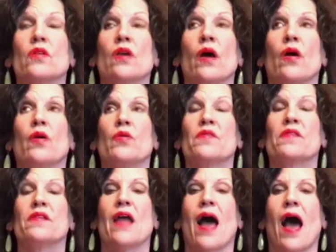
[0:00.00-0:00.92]
nose
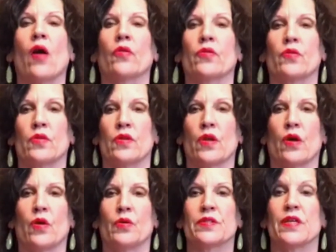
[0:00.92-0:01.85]
and out through the
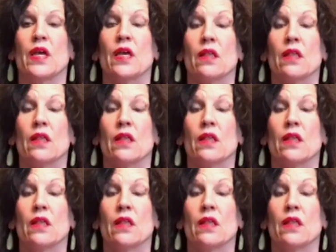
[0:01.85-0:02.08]
nose,